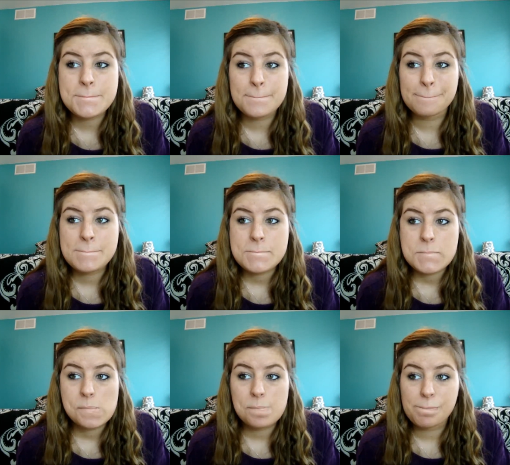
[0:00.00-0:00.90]

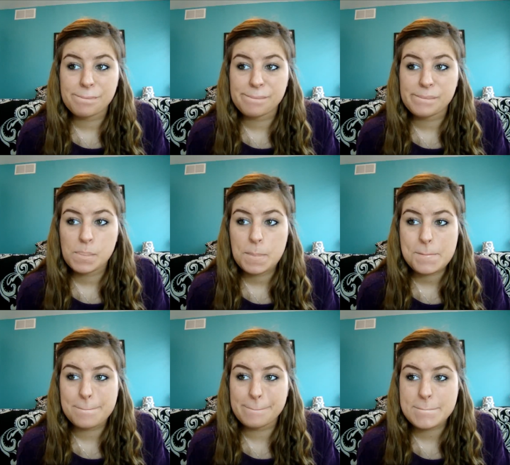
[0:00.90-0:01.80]

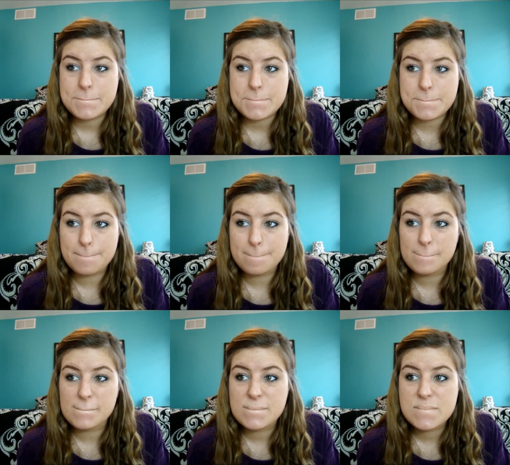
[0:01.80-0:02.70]

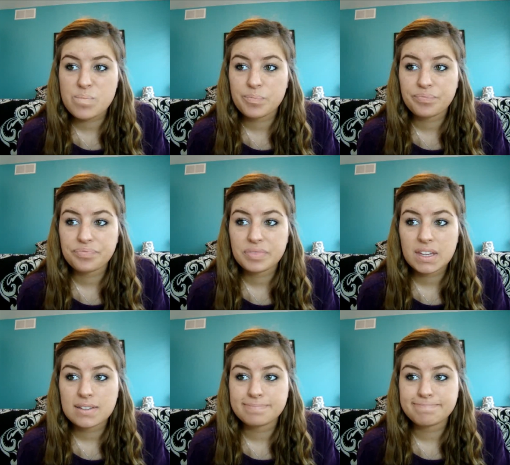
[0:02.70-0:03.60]

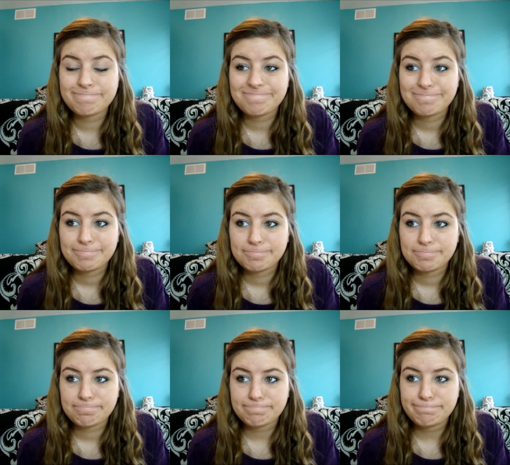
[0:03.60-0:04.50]

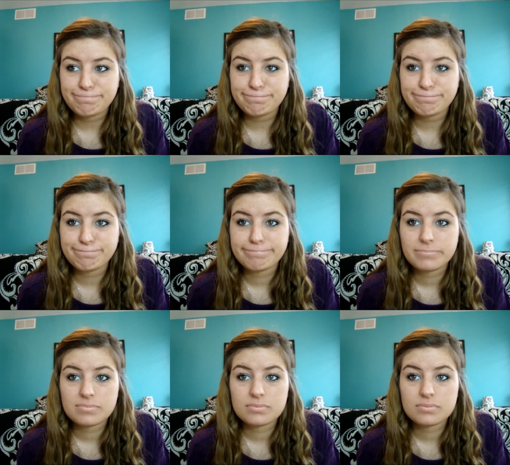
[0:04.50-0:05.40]

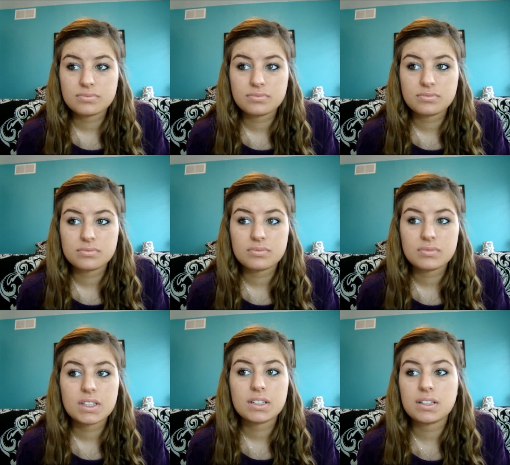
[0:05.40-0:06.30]

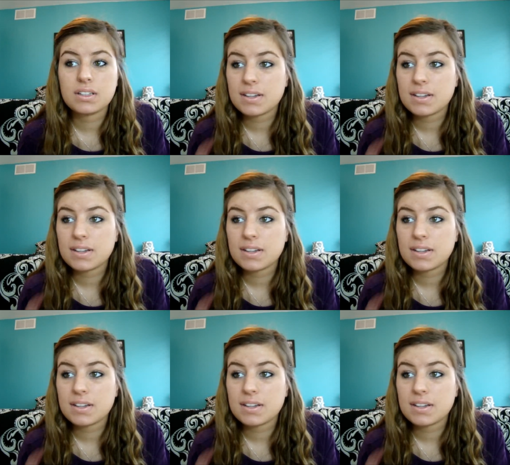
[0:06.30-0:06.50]
(no one is talking)